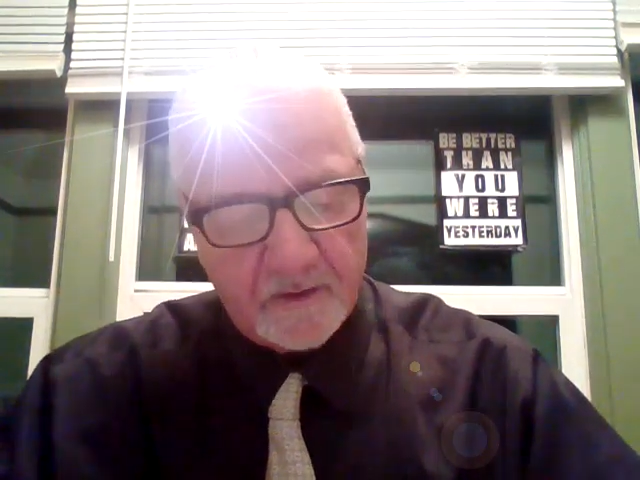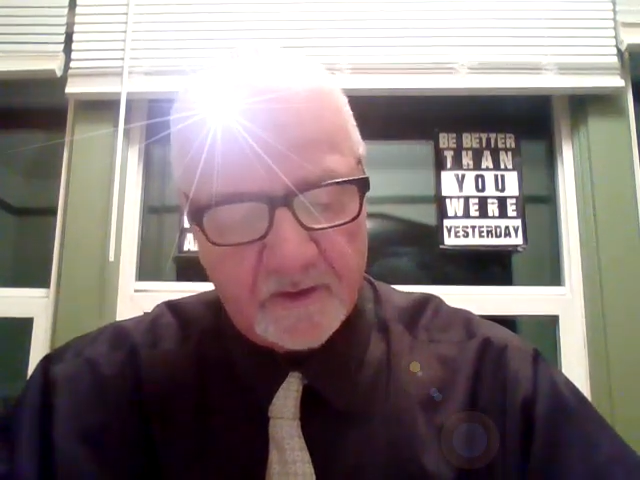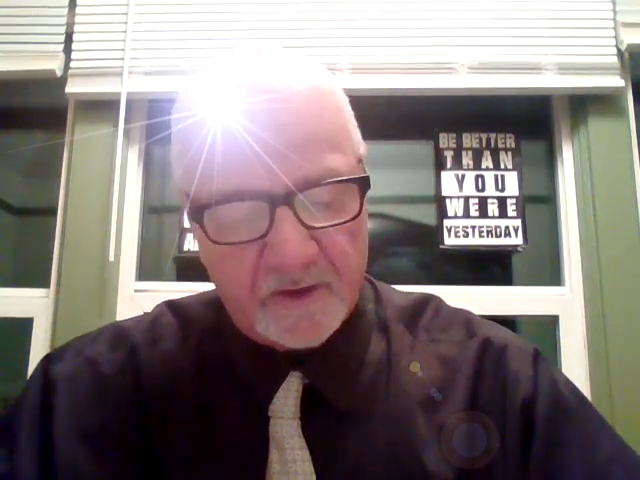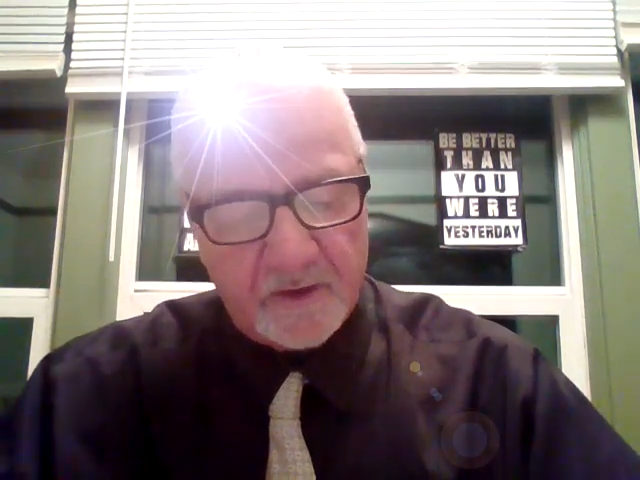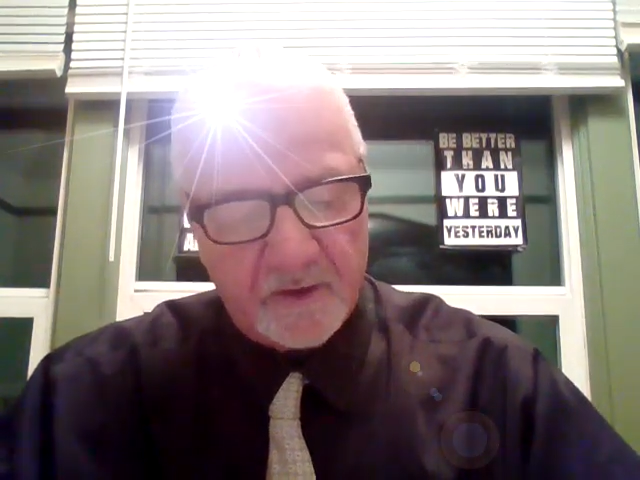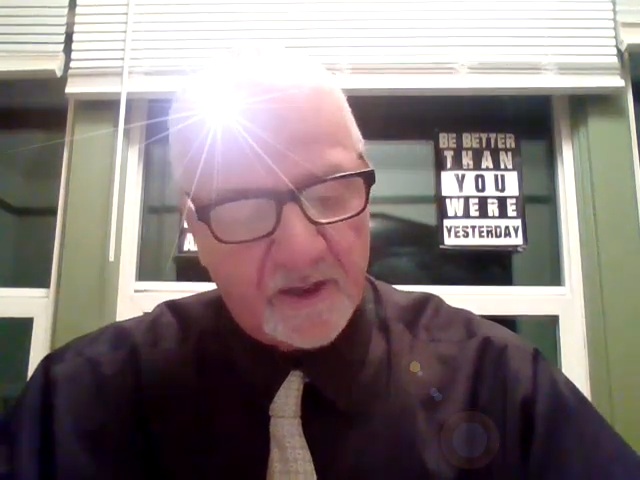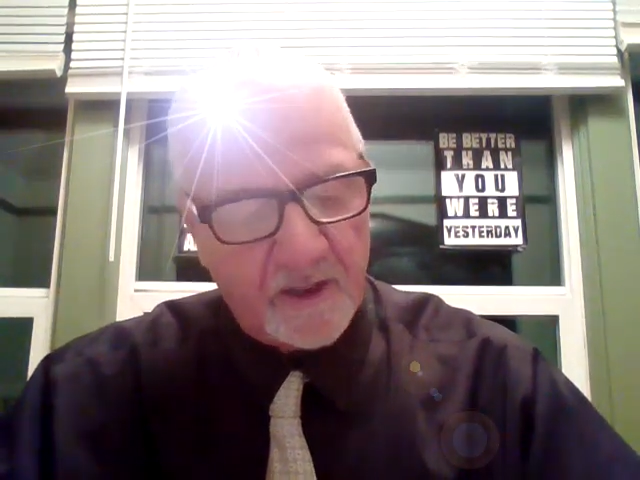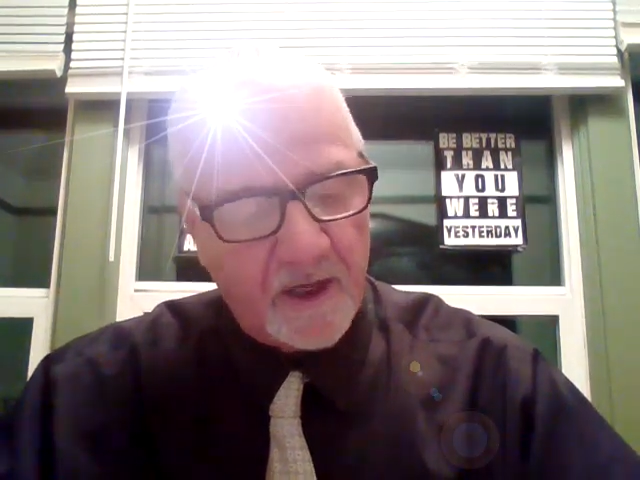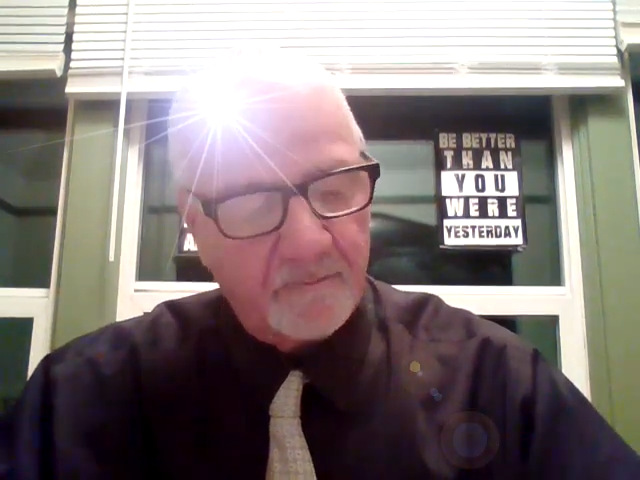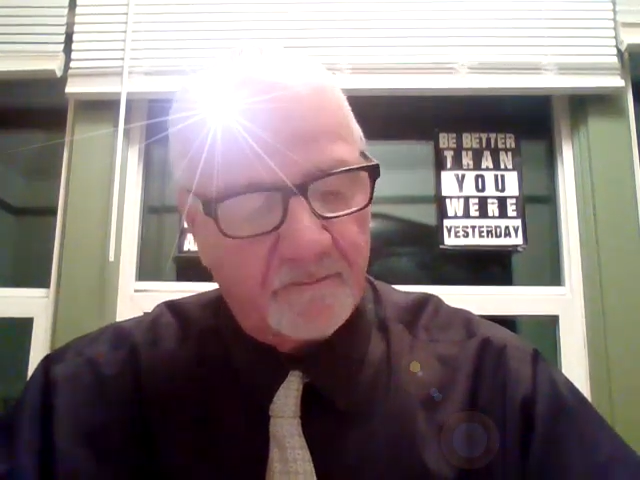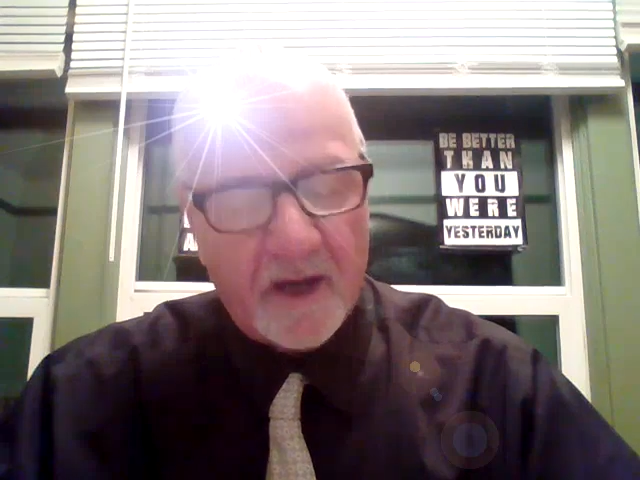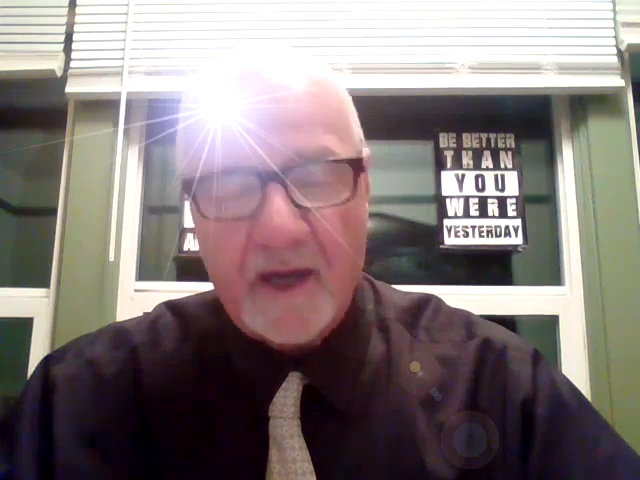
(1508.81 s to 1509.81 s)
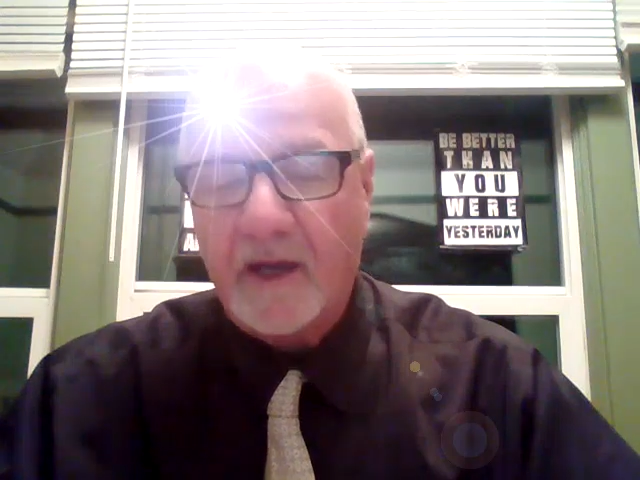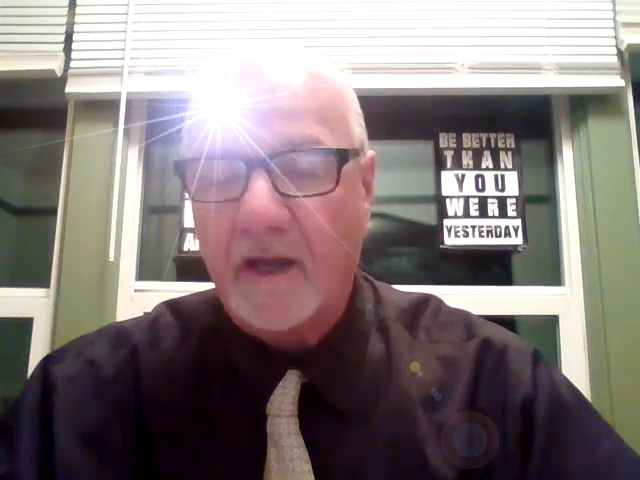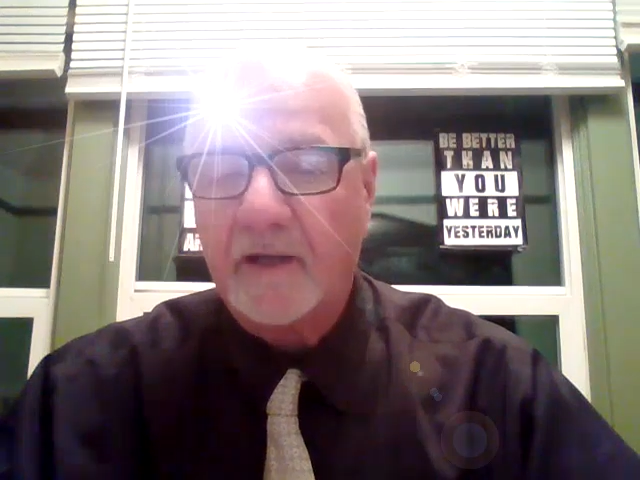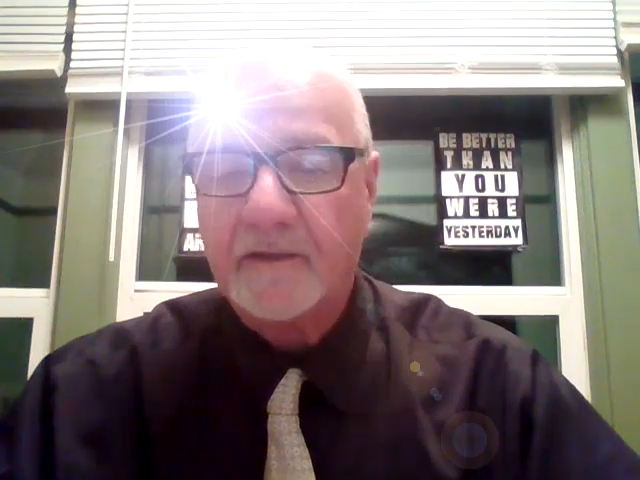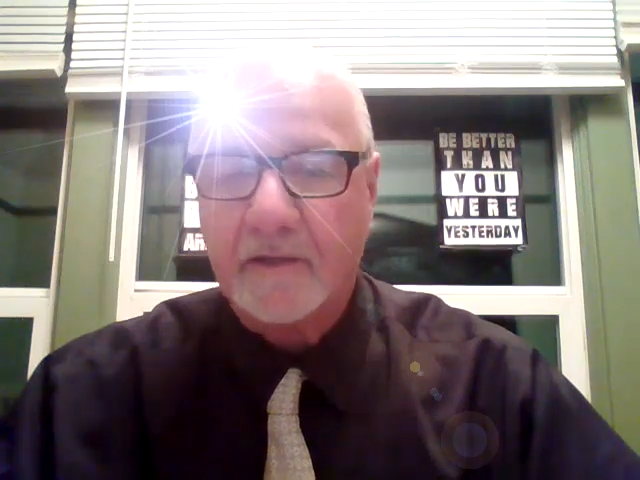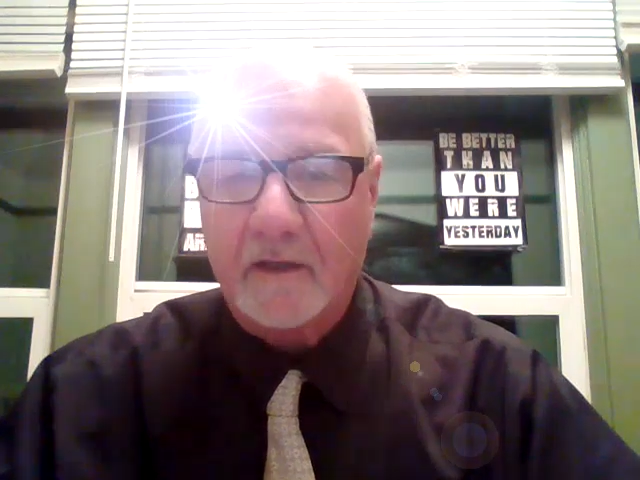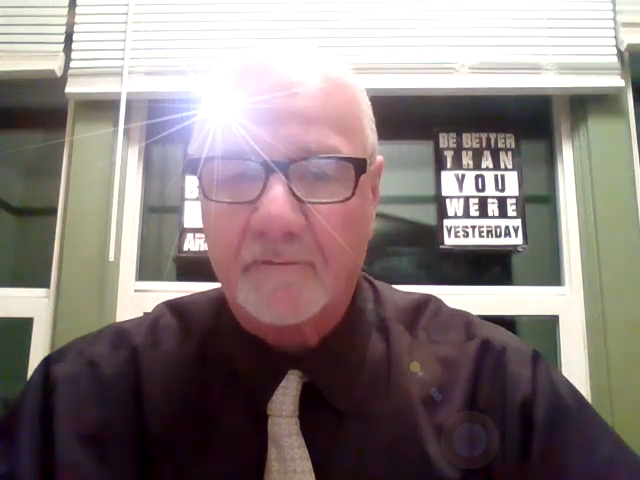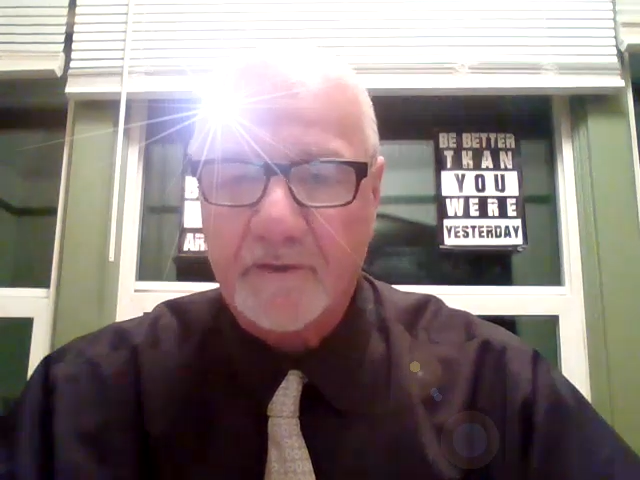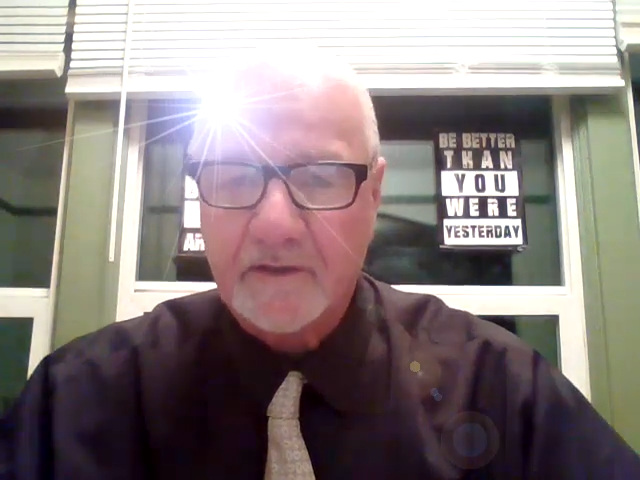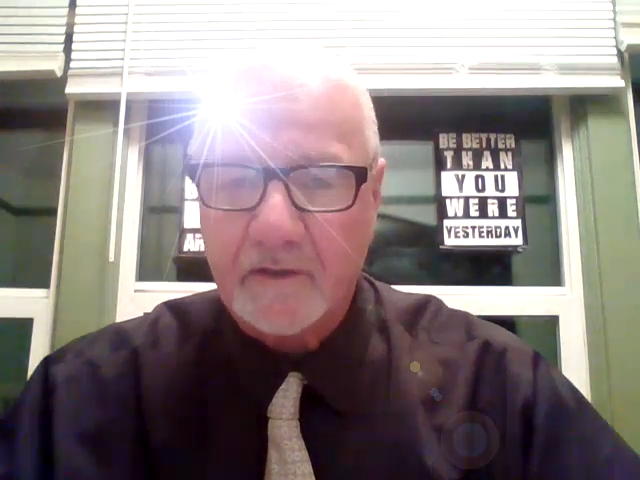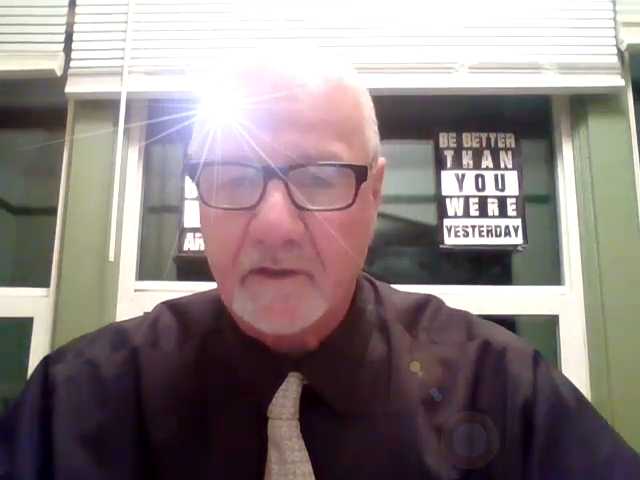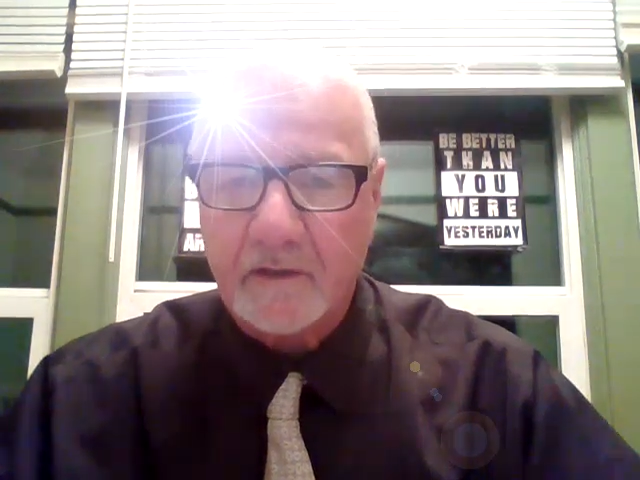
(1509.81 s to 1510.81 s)
You cannot buy
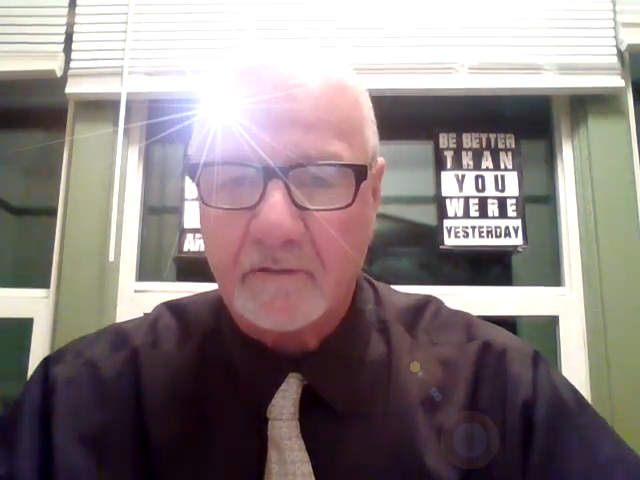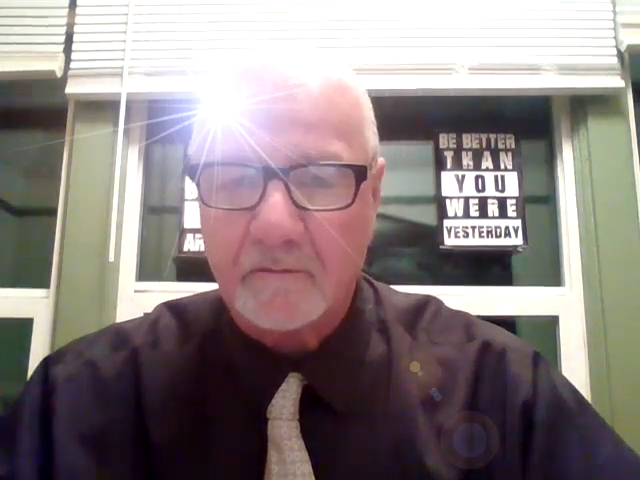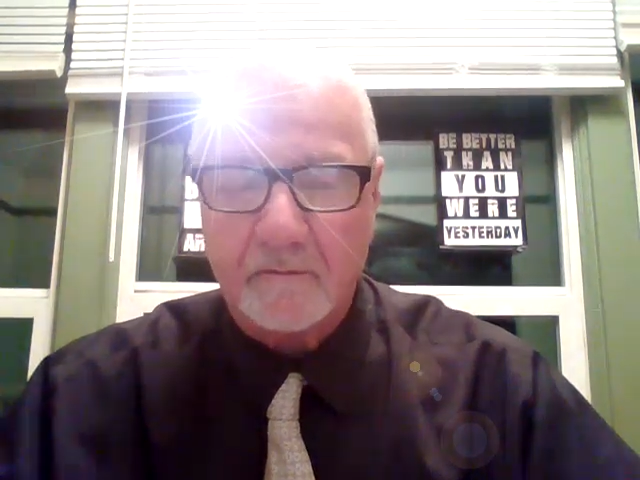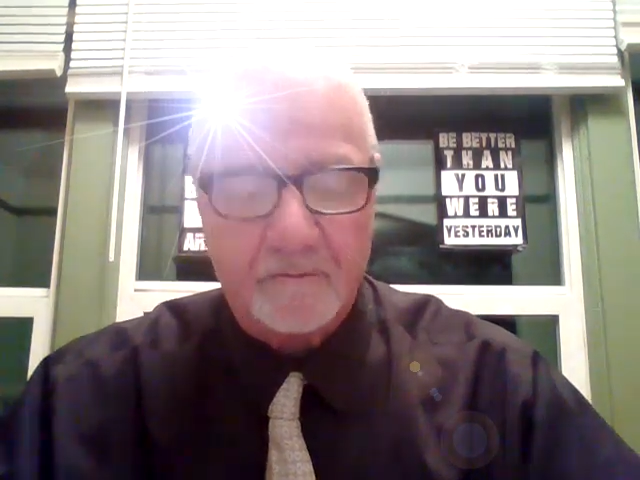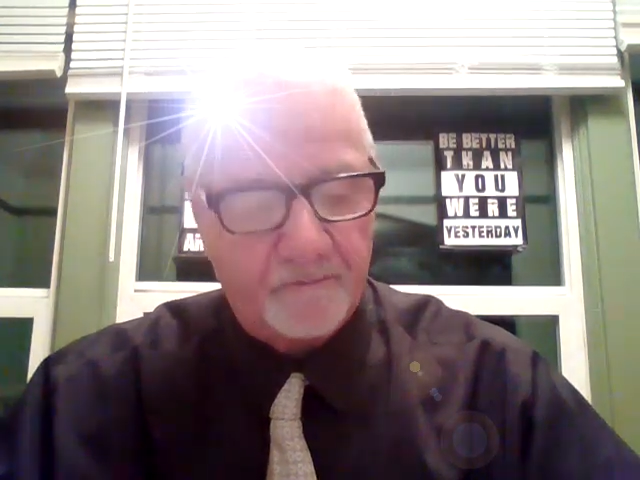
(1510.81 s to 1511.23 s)
self-esteem.